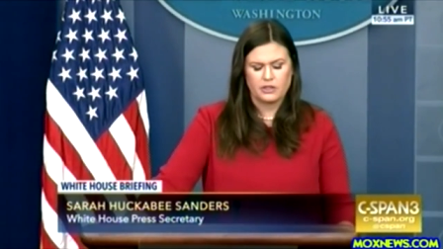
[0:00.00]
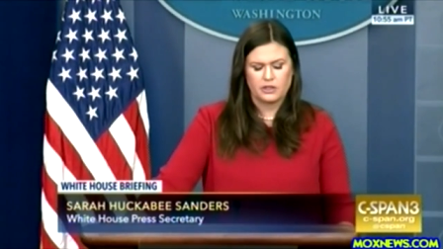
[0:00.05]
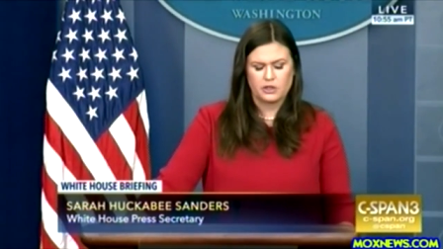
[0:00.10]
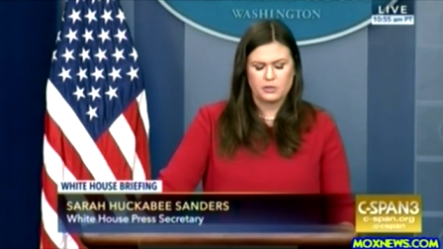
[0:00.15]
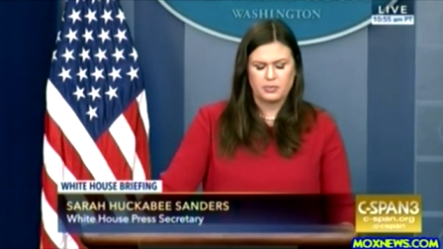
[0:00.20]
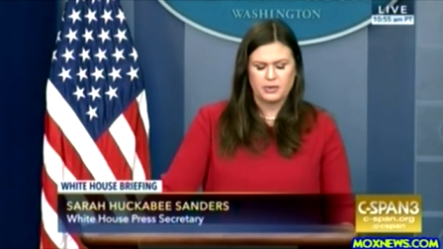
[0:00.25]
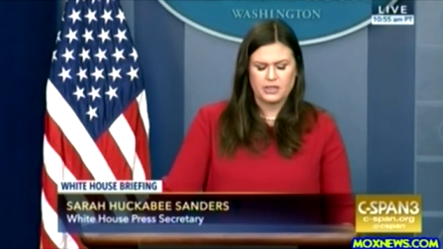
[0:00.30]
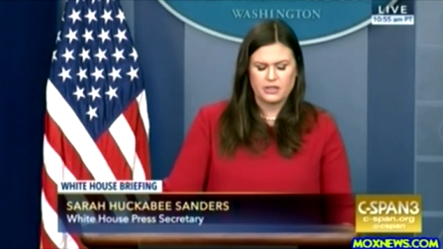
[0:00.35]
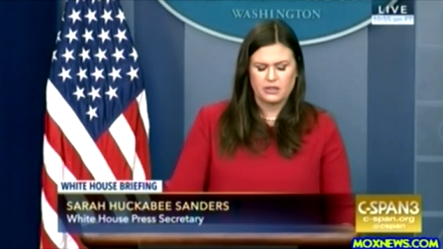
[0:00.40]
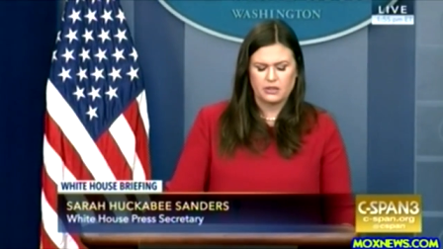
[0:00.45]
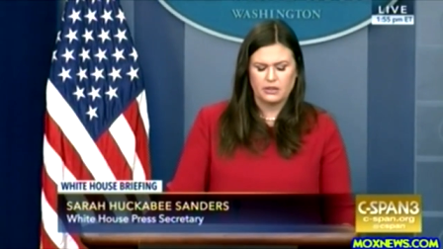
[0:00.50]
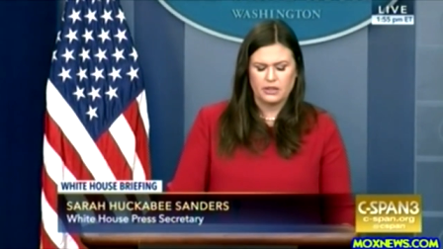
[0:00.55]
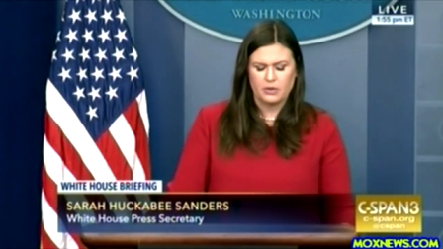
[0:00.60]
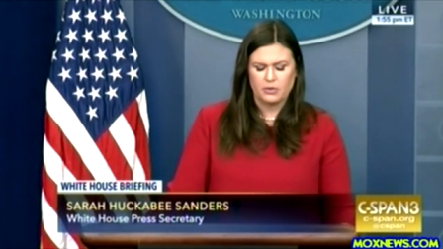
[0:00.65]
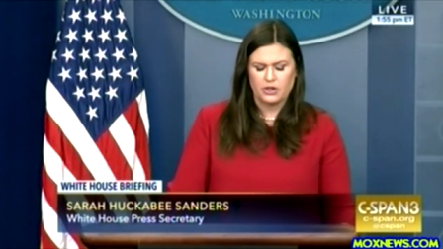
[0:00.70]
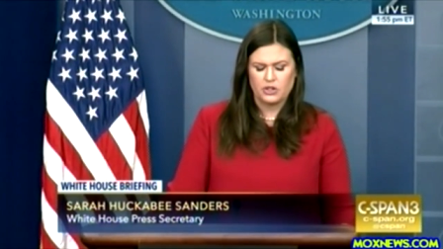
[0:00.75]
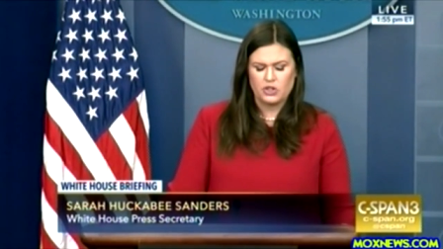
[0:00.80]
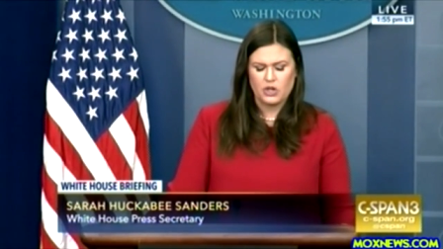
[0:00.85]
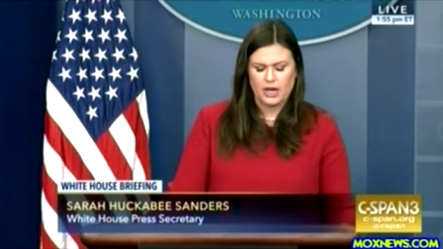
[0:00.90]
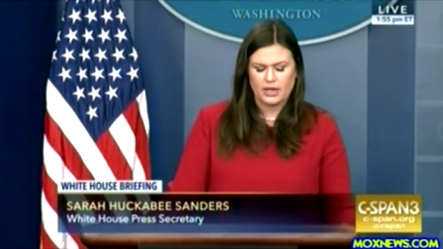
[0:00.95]
explicitly
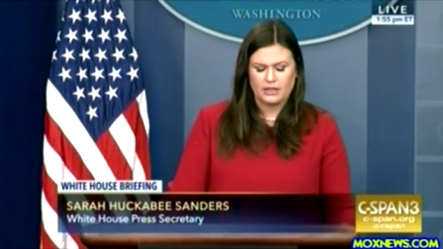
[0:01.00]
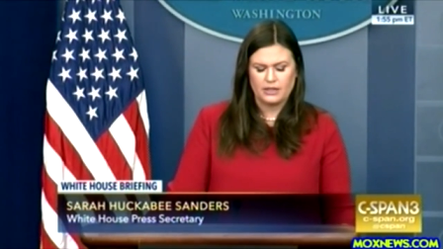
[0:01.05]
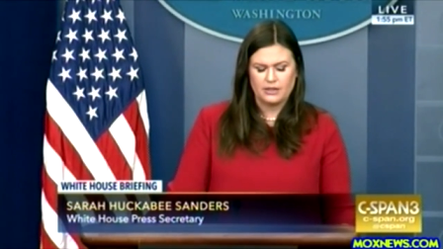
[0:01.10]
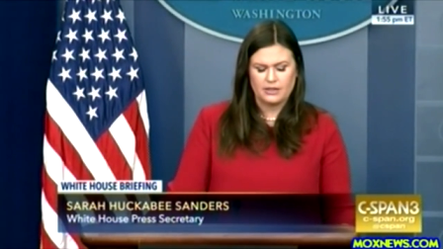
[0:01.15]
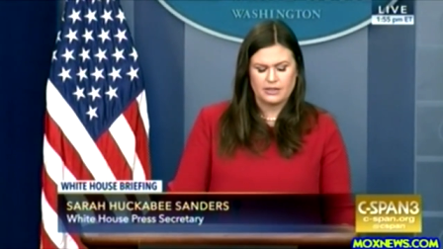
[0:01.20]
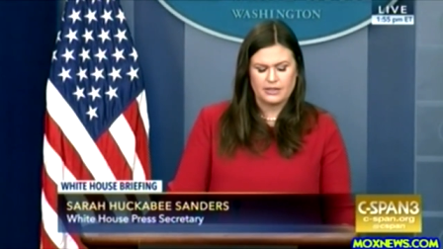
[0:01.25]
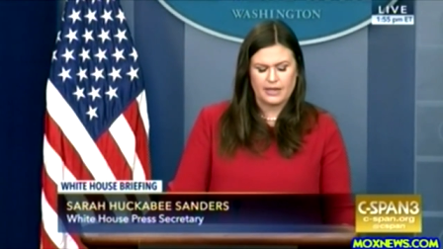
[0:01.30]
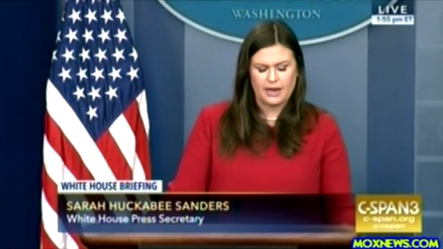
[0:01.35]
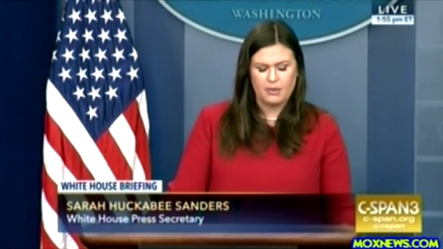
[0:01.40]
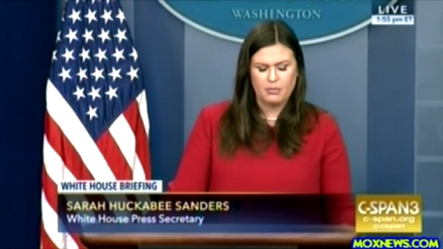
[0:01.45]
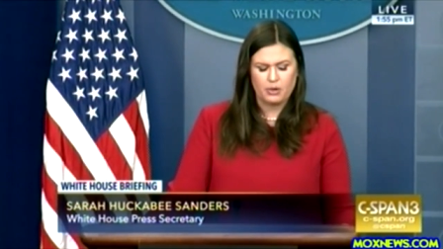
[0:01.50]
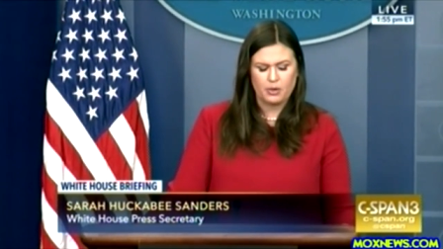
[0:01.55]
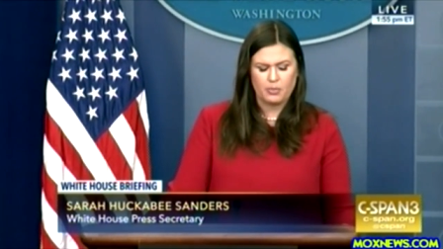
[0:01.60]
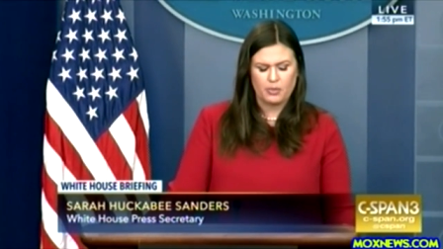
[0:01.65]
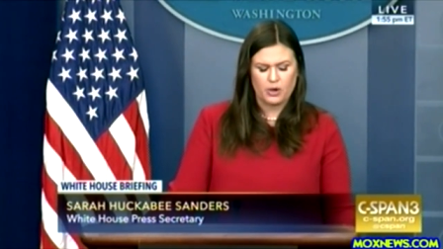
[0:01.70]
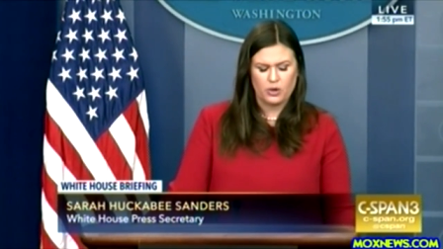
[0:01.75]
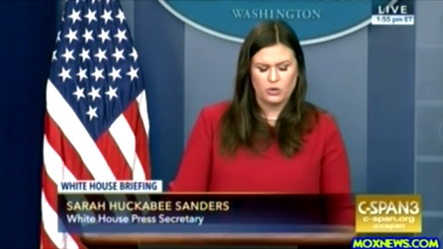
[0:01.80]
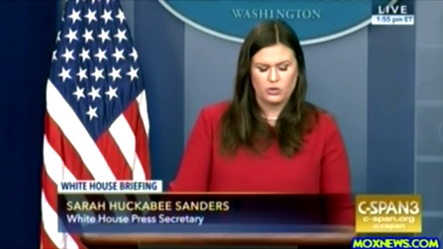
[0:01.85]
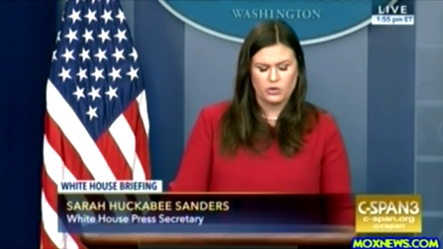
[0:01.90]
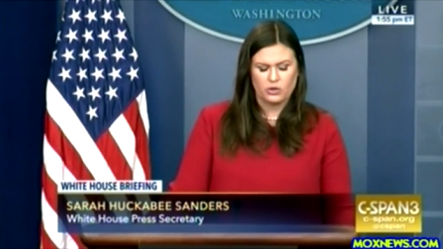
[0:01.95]
rejected the same
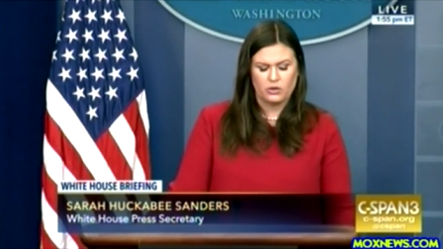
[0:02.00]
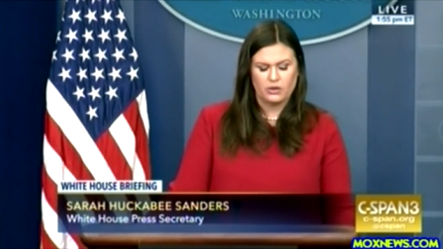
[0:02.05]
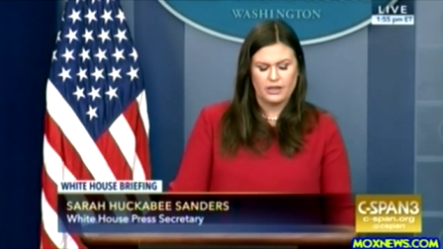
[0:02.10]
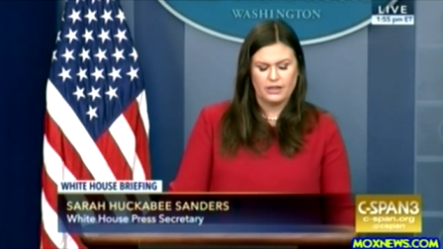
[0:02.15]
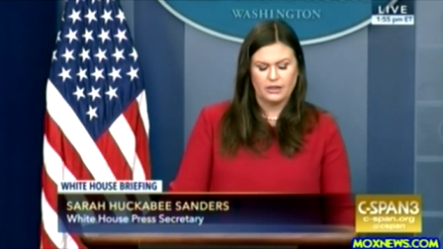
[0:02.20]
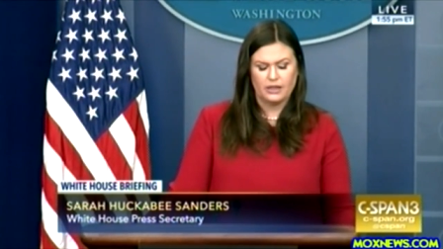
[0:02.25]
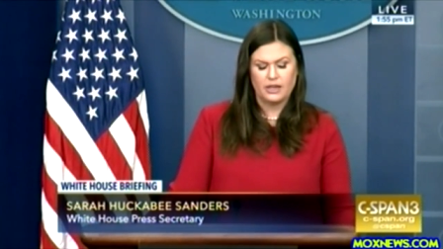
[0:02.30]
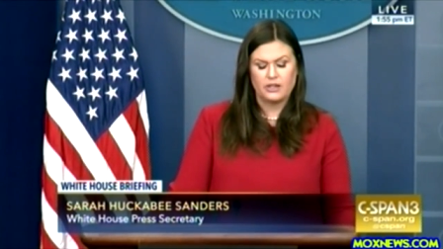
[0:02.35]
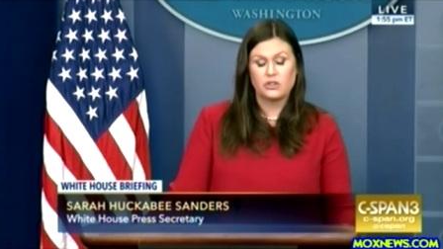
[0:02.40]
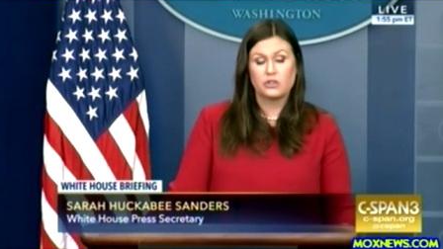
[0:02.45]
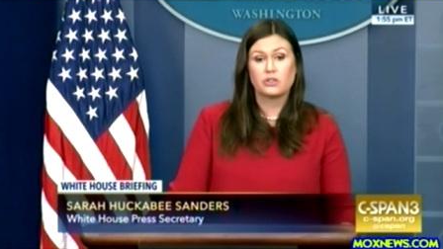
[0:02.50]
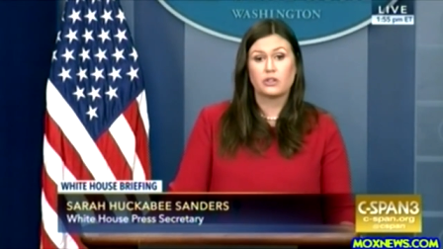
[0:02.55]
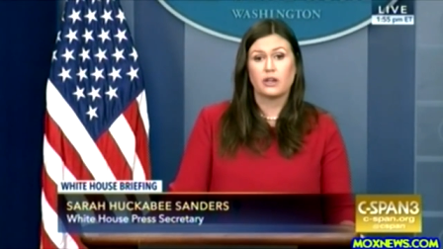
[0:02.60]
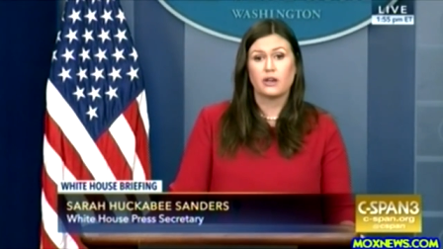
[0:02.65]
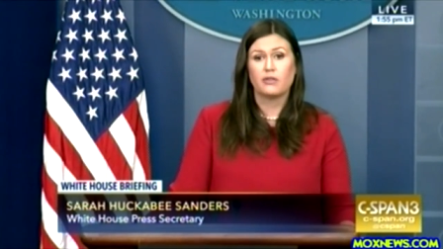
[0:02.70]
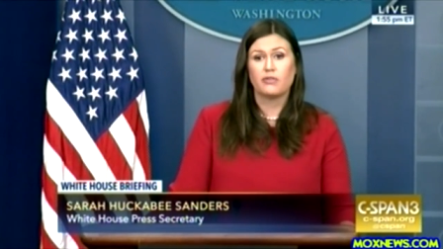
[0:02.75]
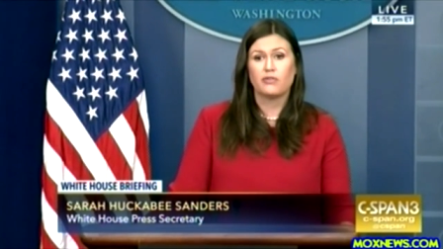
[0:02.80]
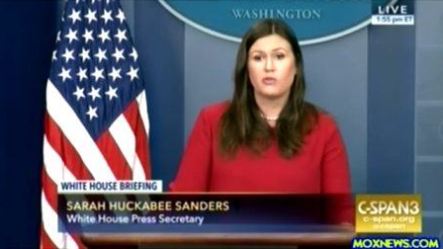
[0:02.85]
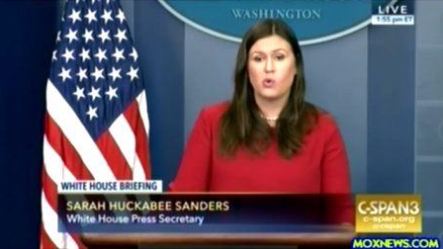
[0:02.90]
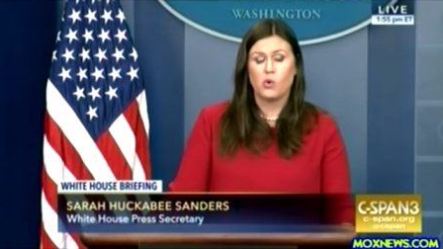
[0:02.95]
proposal in
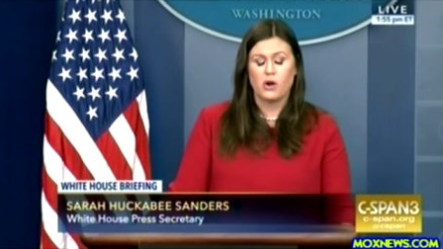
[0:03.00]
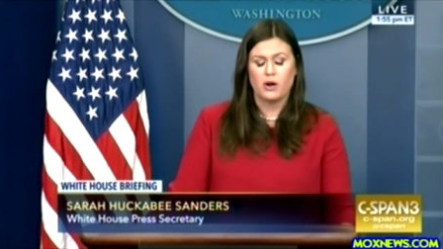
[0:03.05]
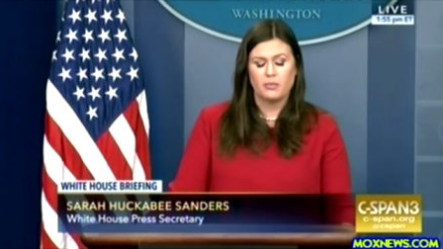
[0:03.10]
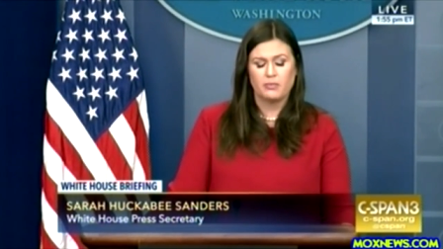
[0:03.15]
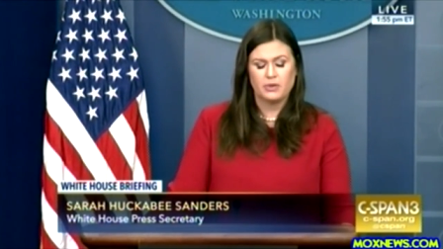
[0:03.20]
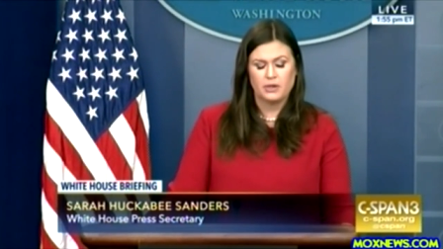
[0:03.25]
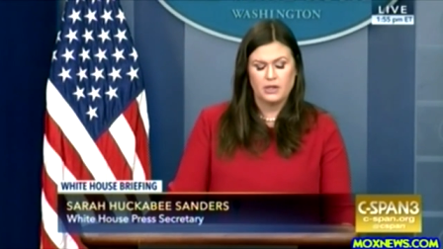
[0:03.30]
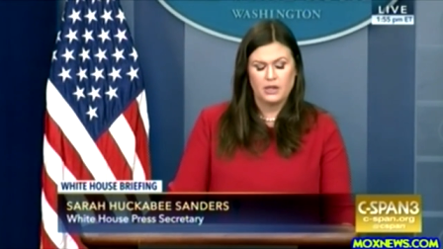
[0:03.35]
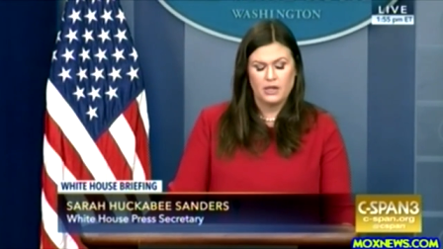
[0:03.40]
legislative form.